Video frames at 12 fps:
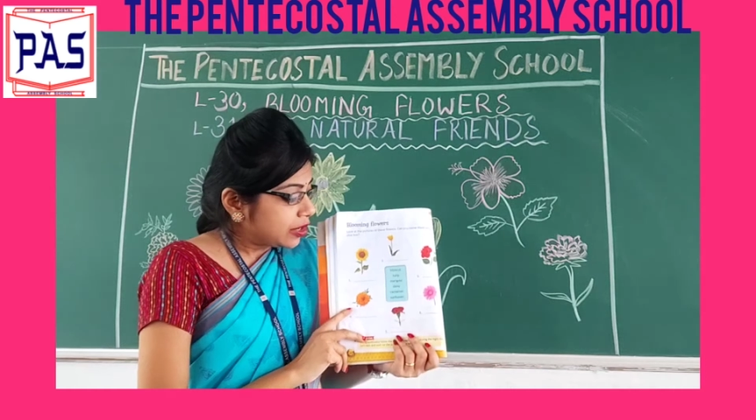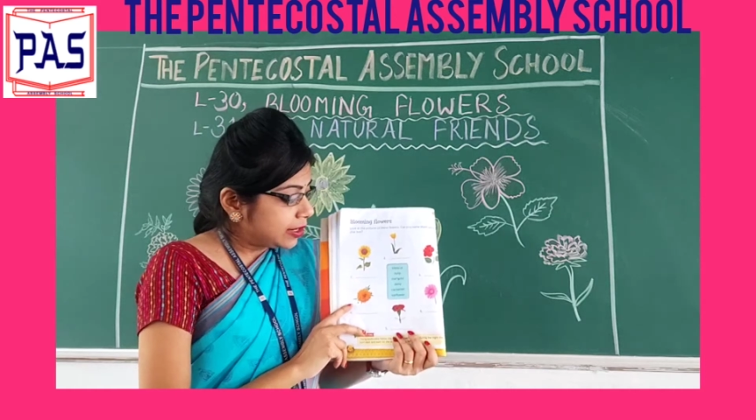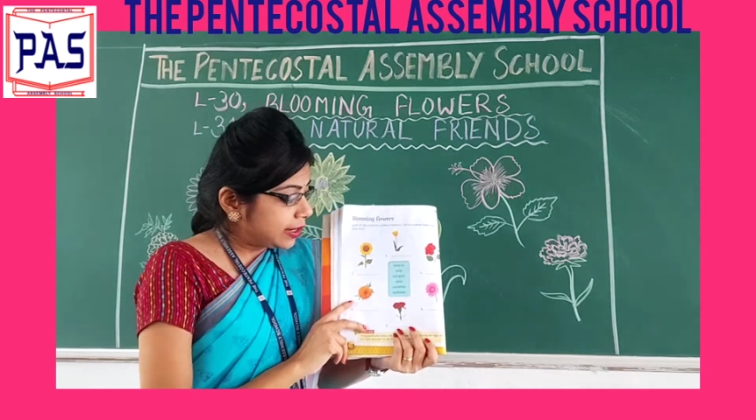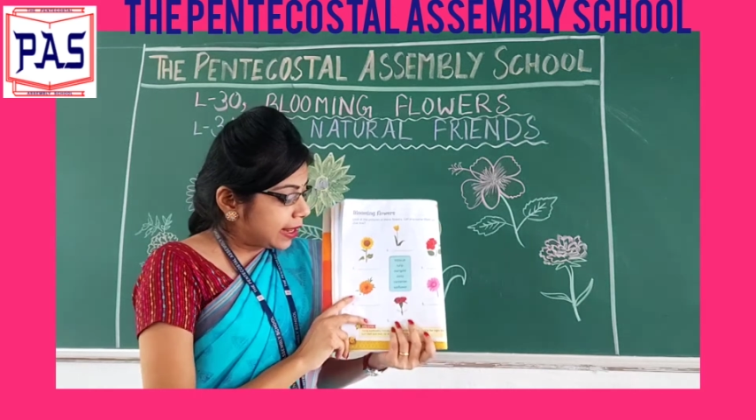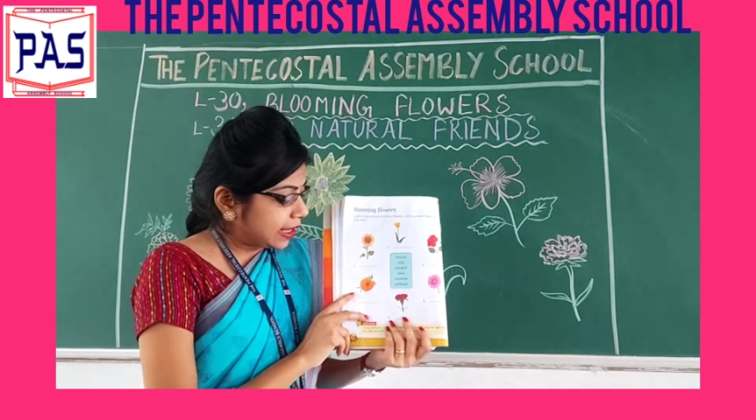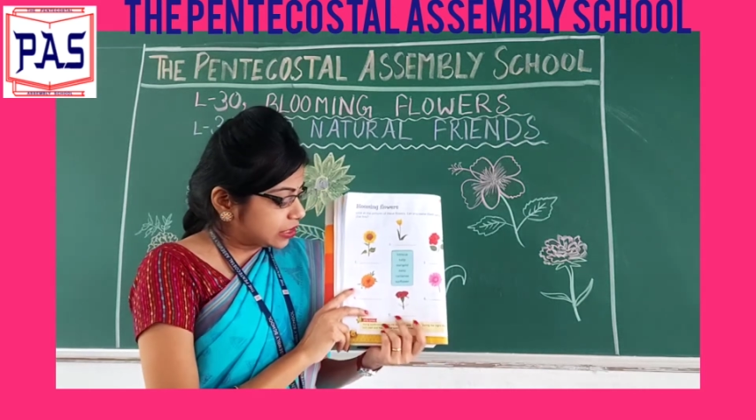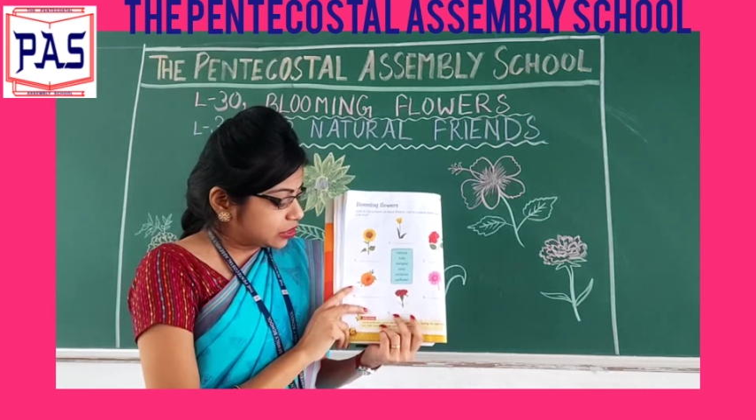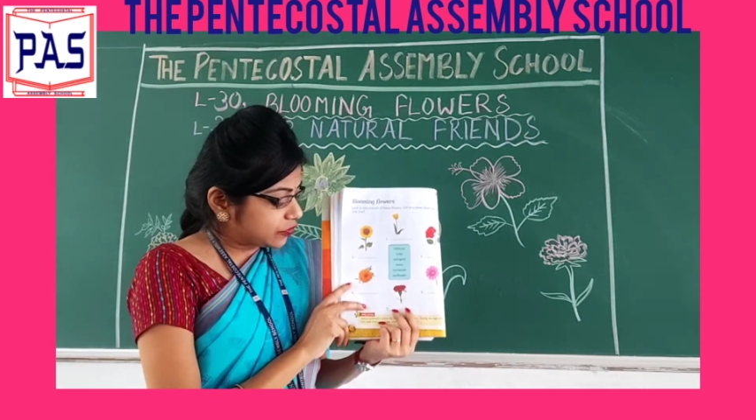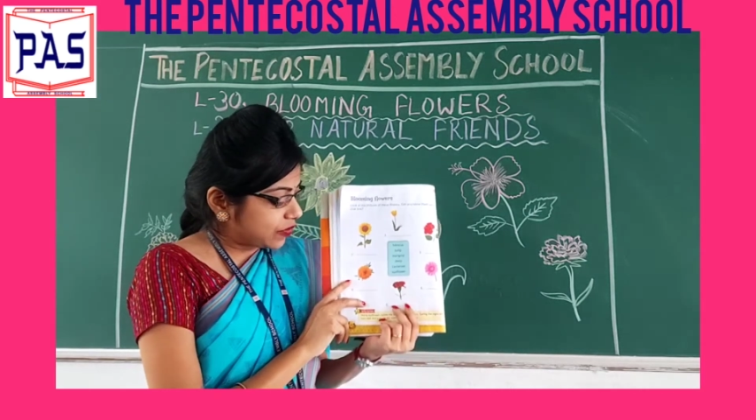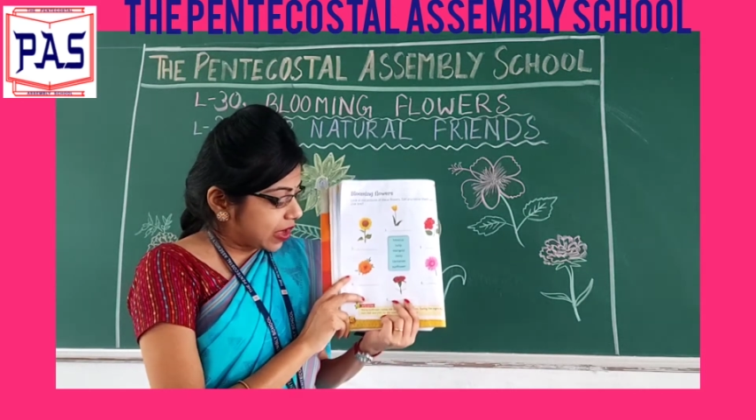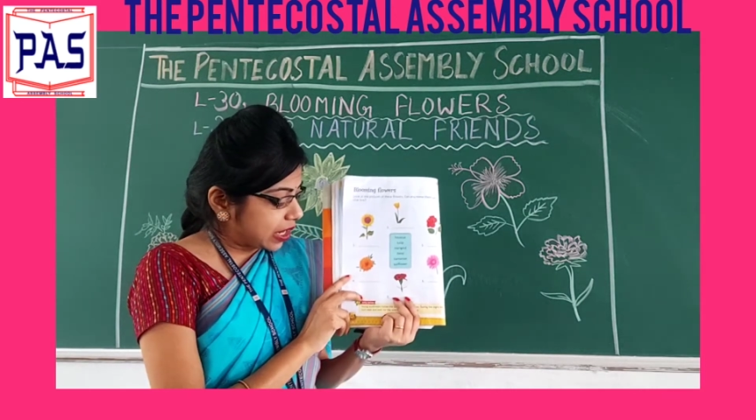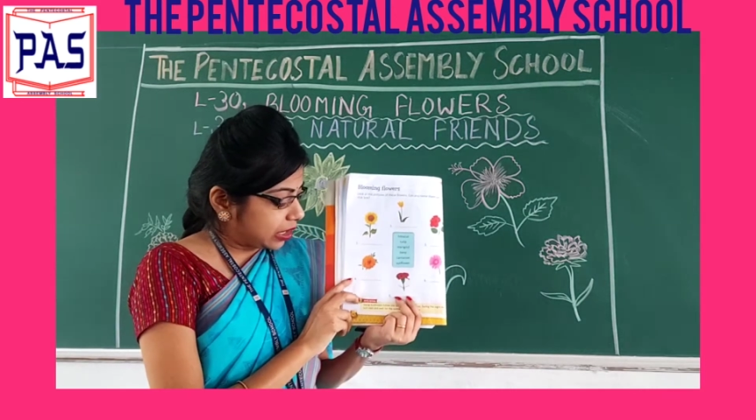Next
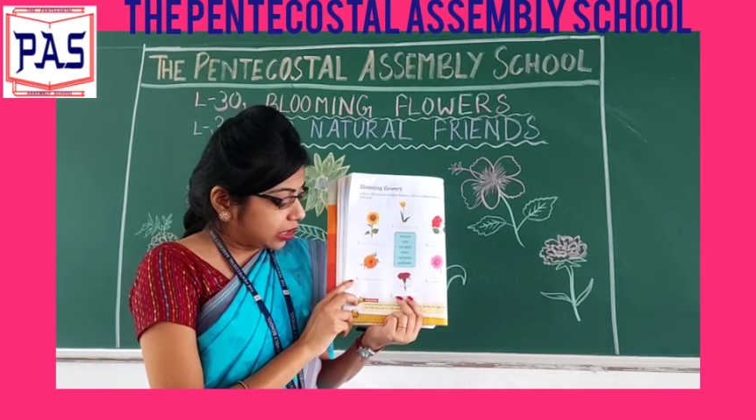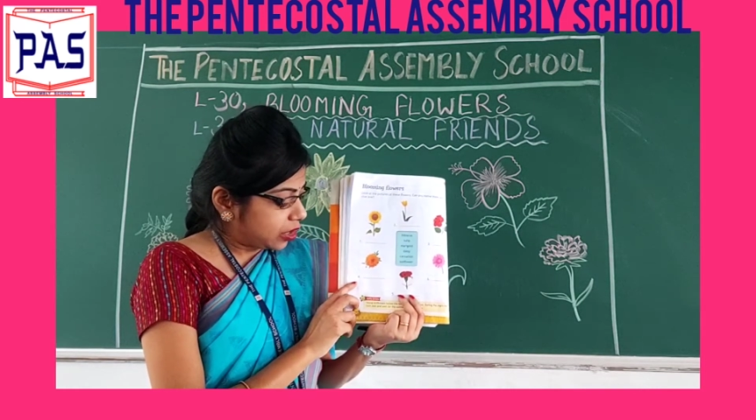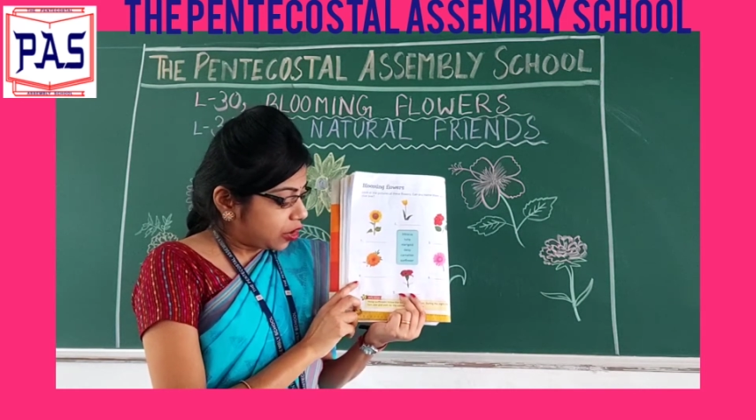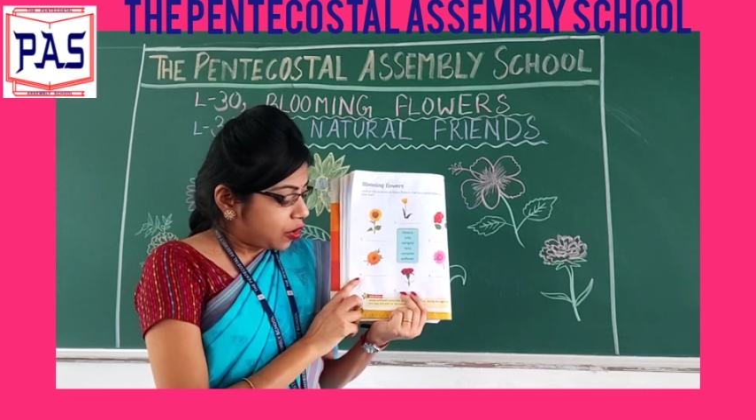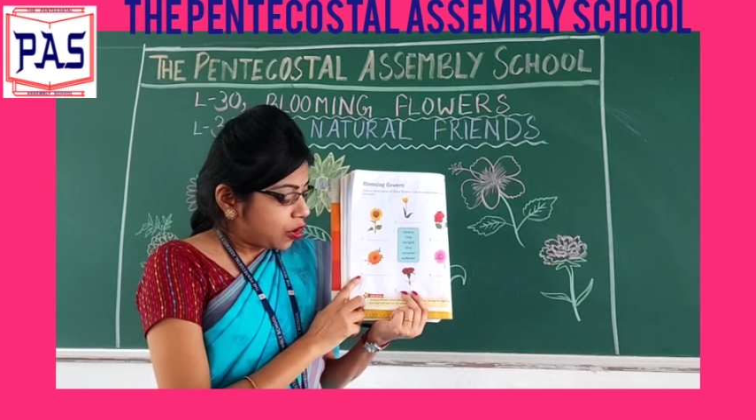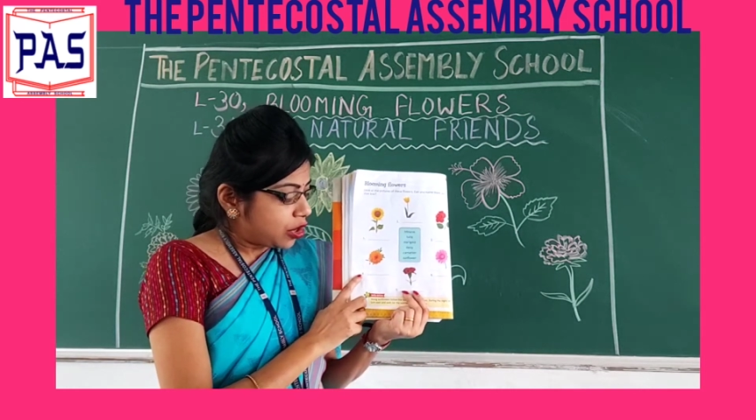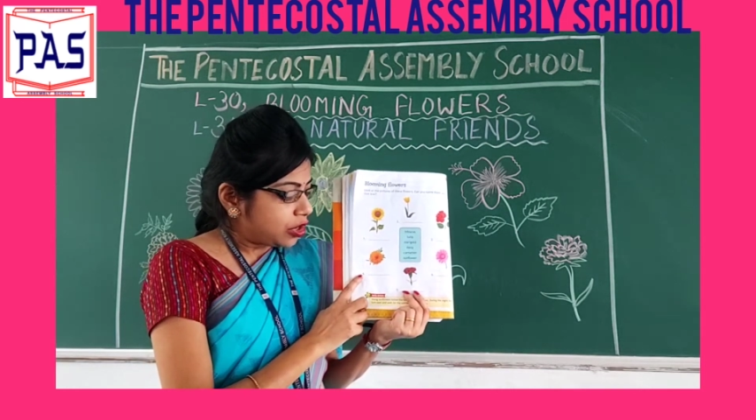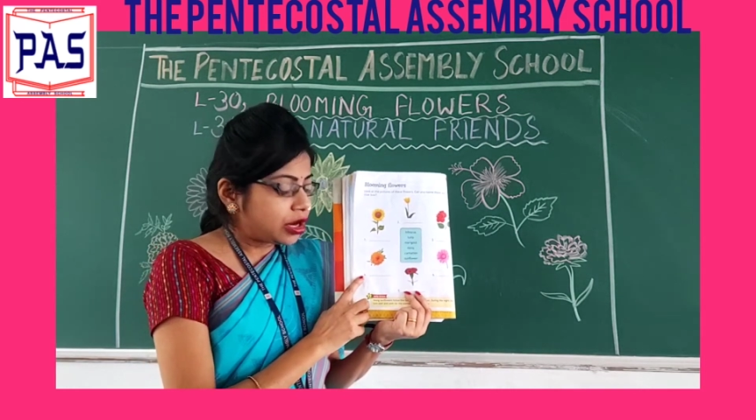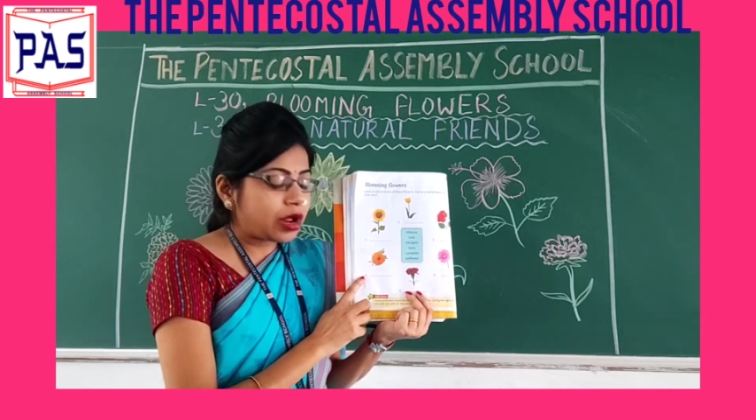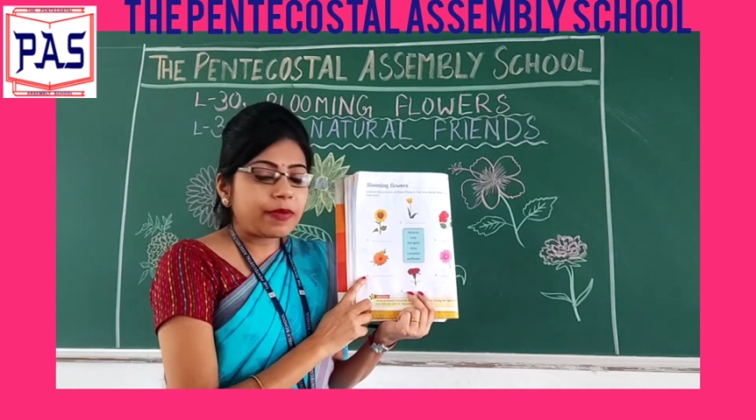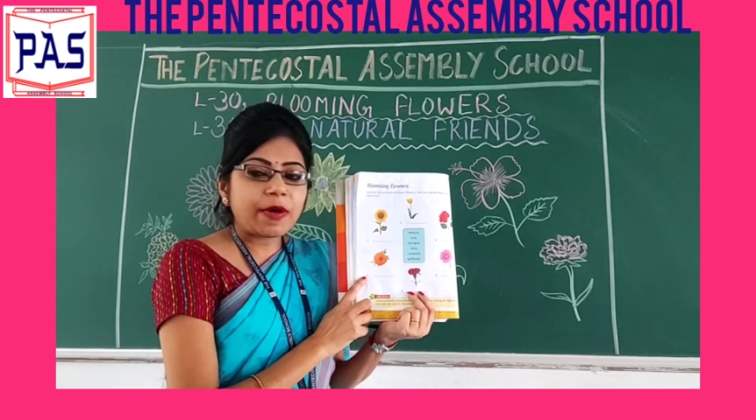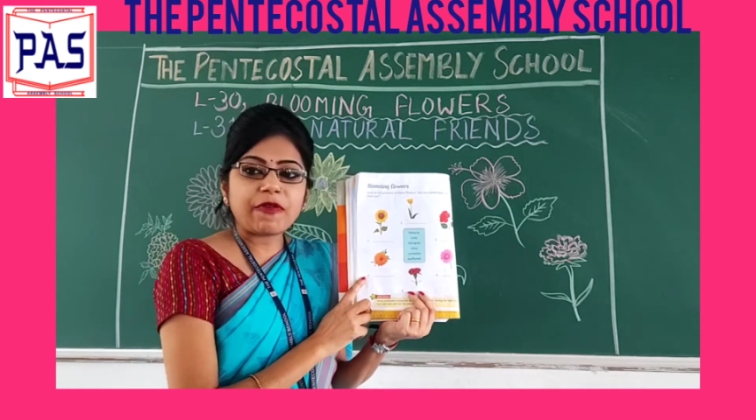one.
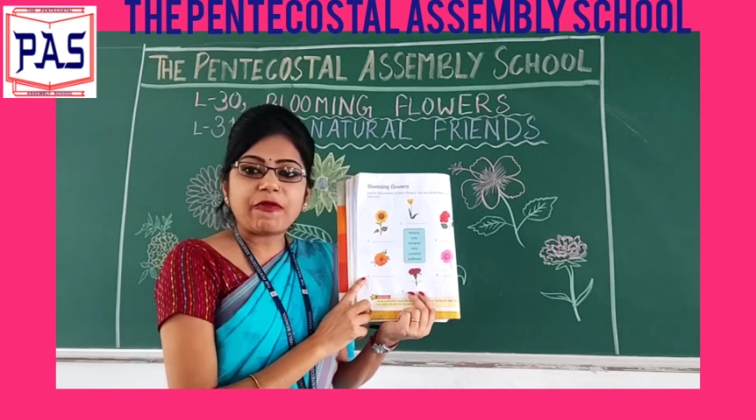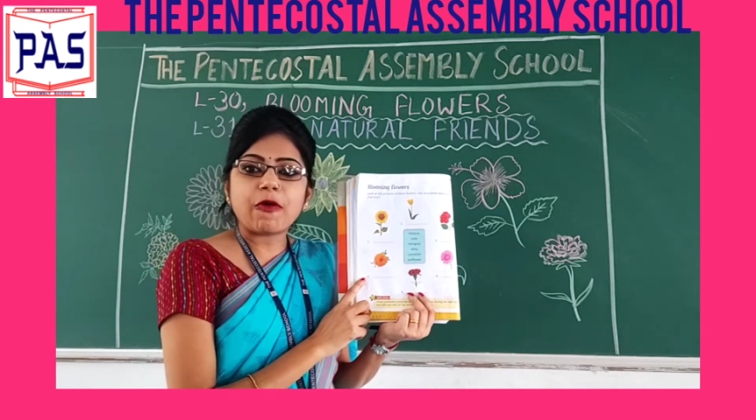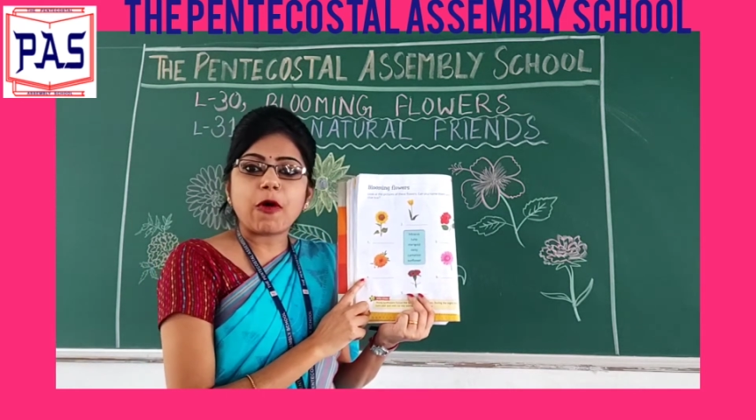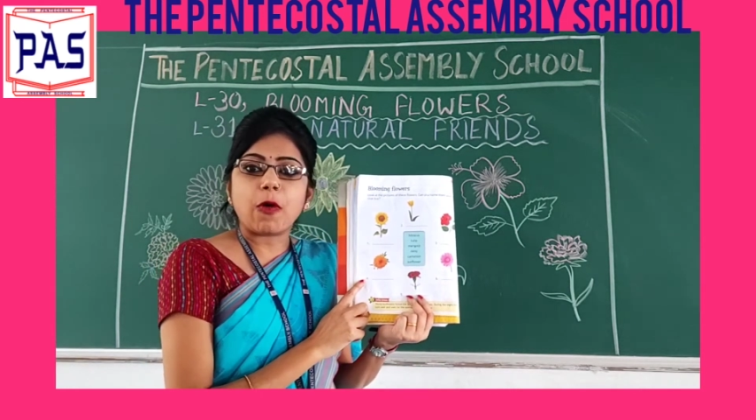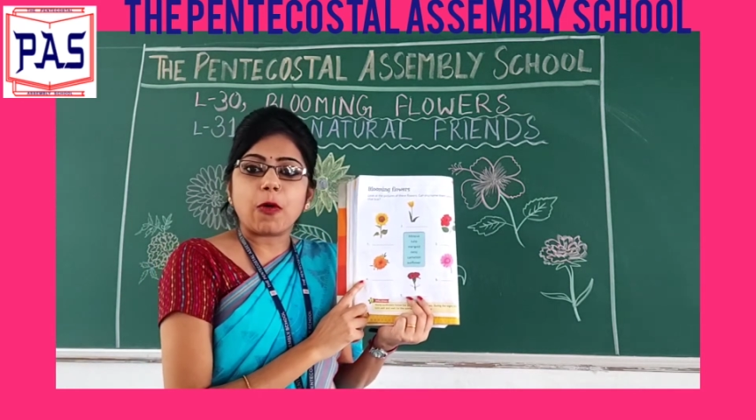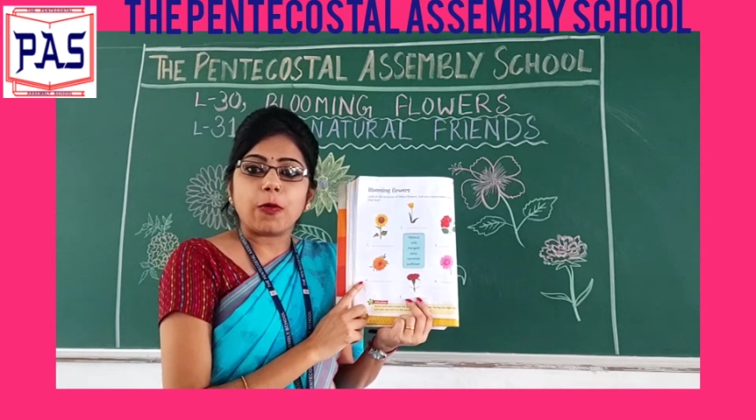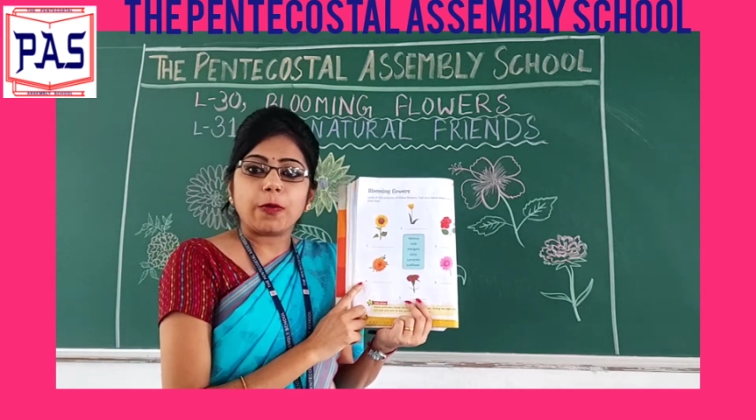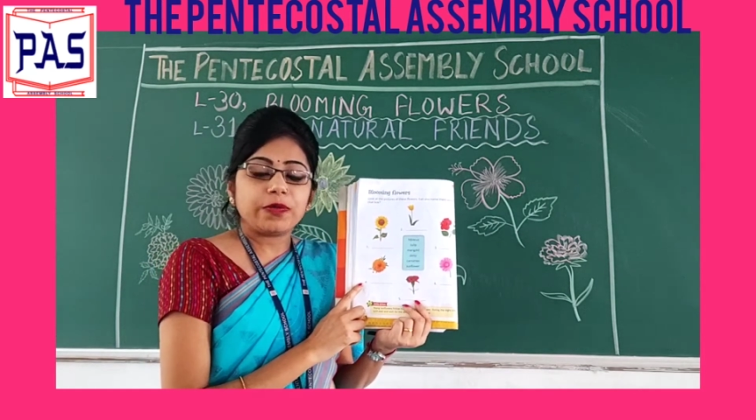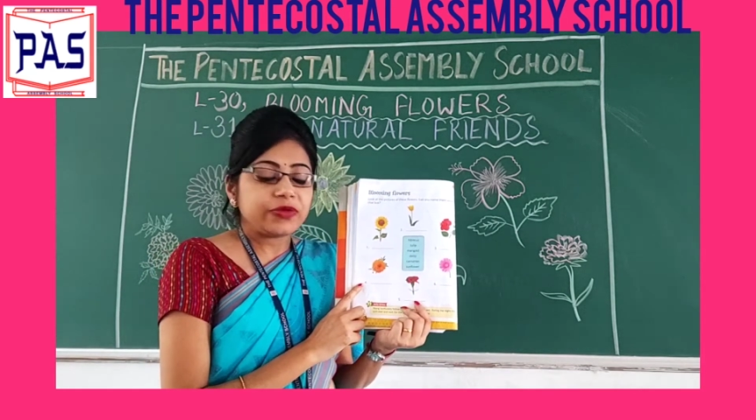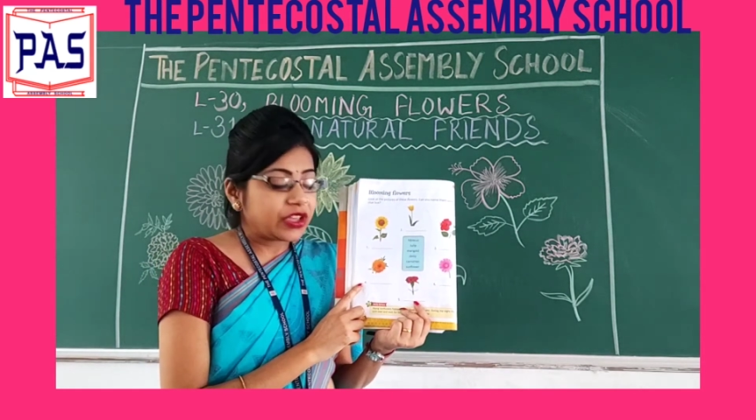Number 4.